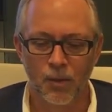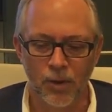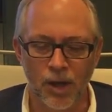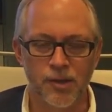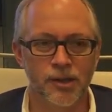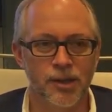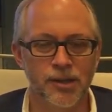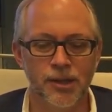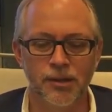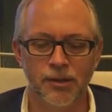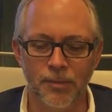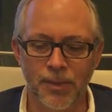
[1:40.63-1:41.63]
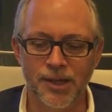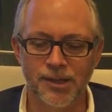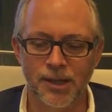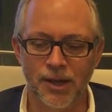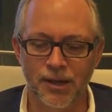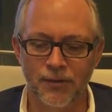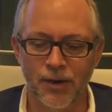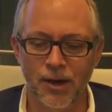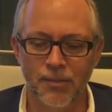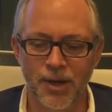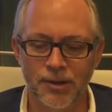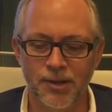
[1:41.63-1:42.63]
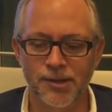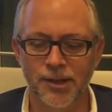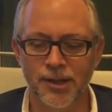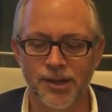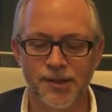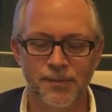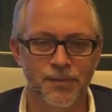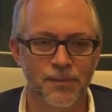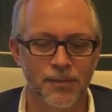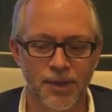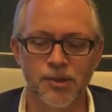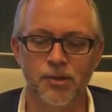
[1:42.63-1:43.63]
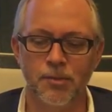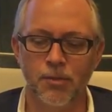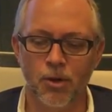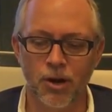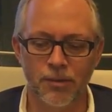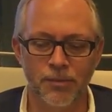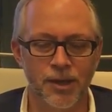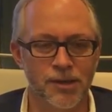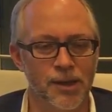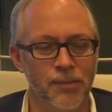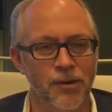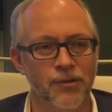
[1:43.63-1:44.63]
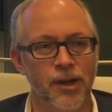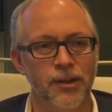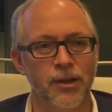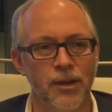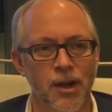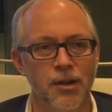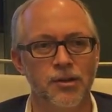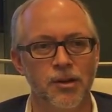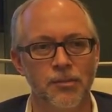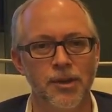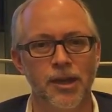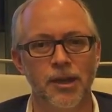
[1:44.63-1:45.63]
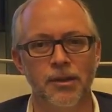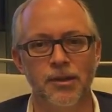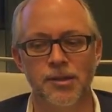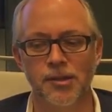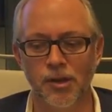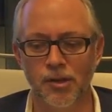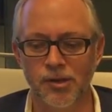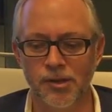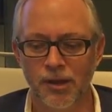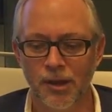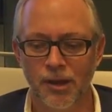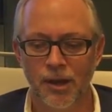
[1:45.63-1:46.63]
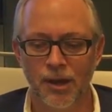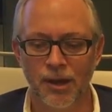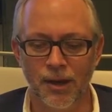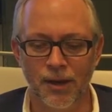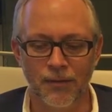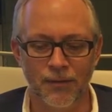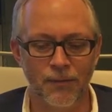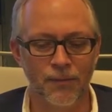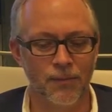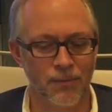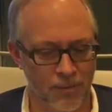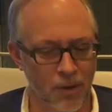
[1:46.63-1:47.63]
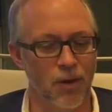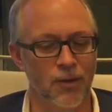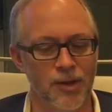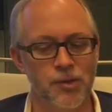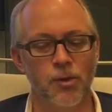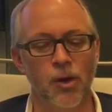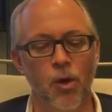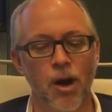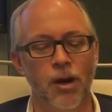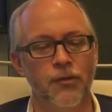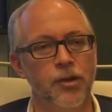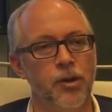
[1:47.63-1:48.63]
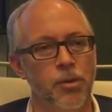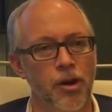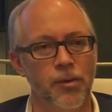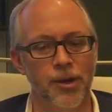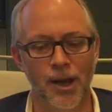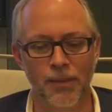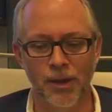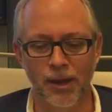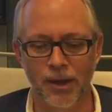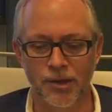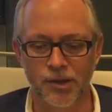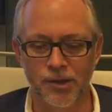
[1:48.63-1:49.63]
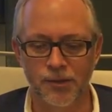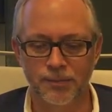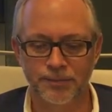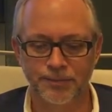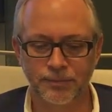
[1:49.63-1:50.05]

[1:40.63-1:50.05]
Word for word: We also continued the baseline environmental studies. These are important because they provide the long-term data that's used uh, or that's required for your permit applications.